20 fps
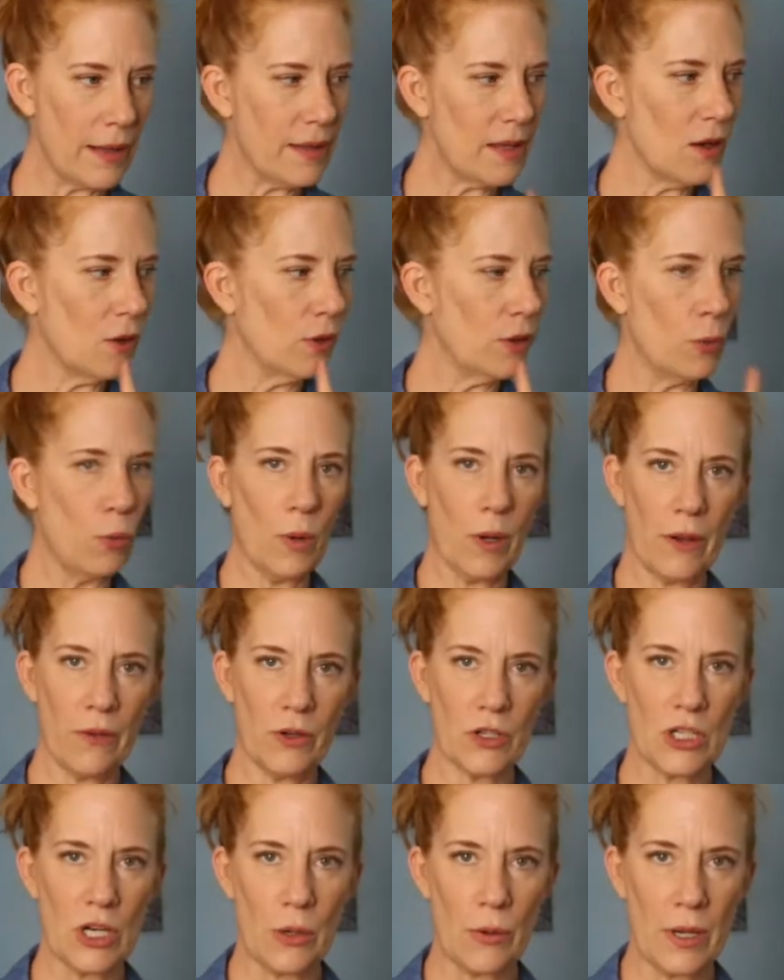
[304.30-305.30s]
think only one other
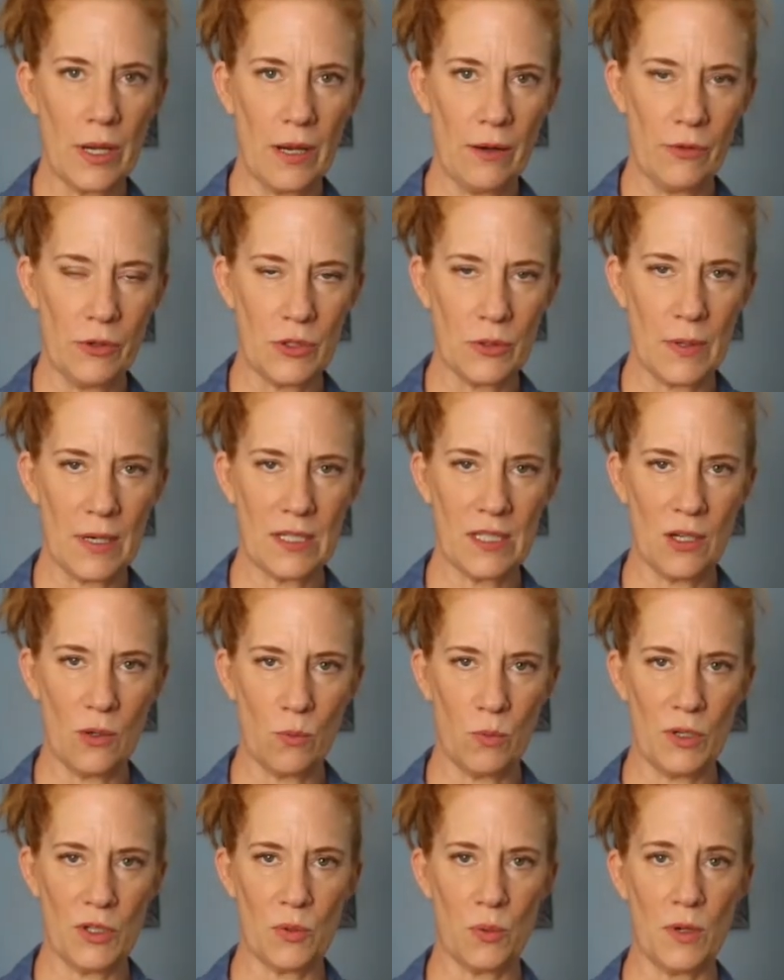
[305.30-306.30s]
show I ever directed,
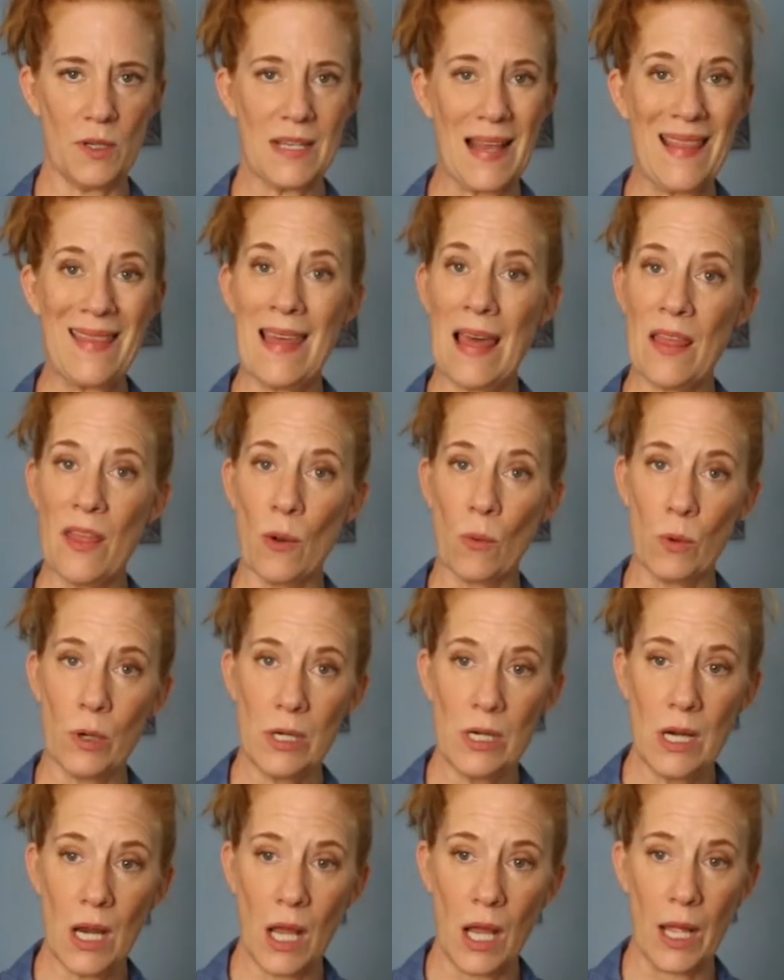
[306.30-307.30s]
which was And Then There Were
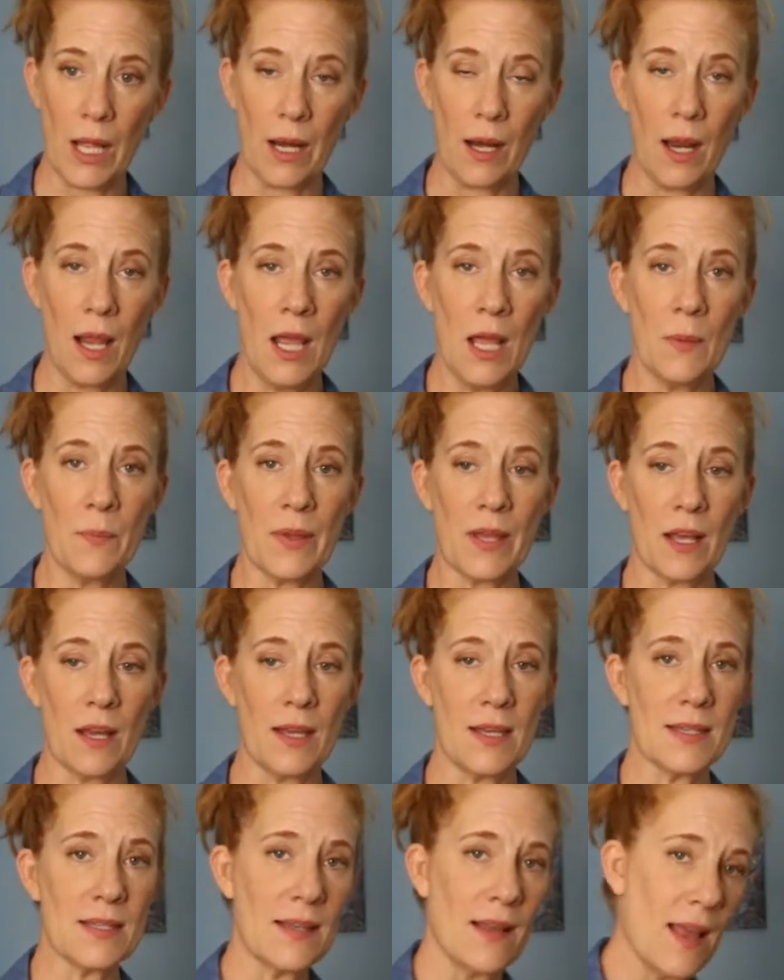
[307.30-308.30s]
None,
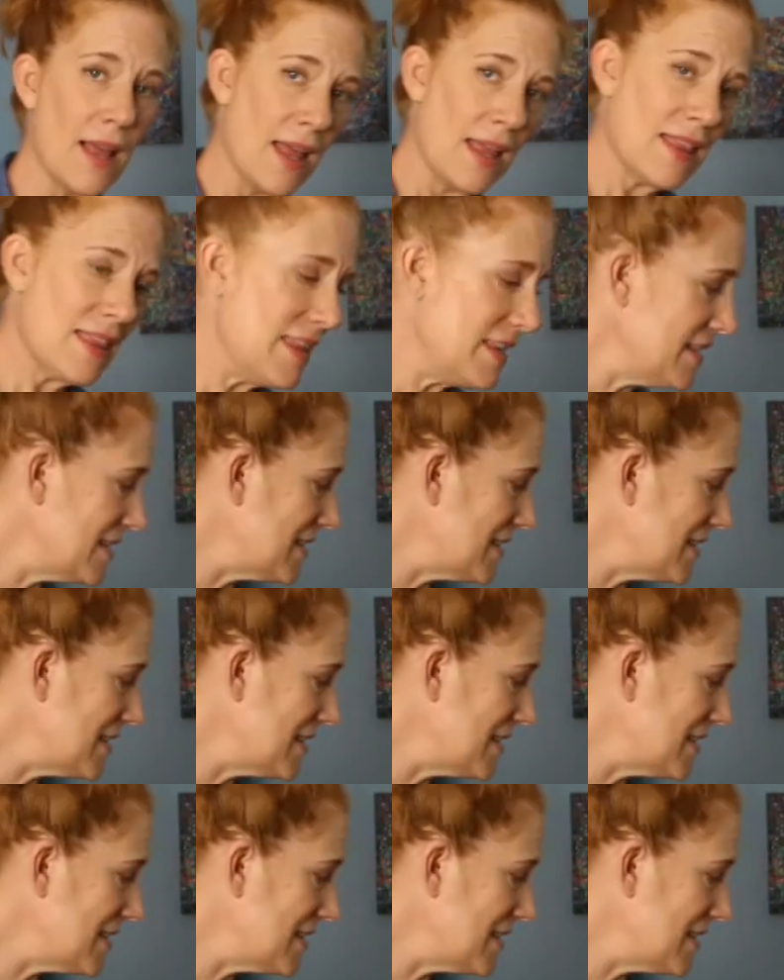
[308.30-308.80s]
because this